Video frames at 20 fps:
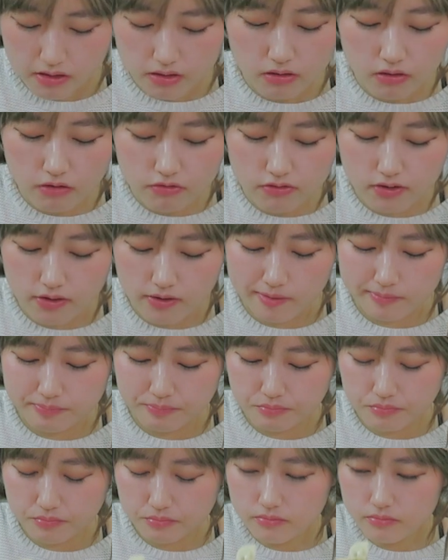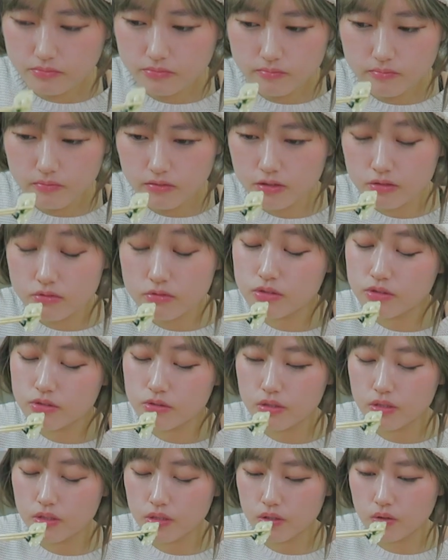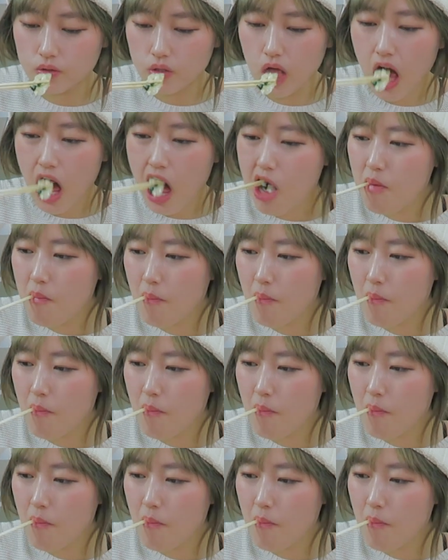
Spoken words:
I loved it. It was so cute.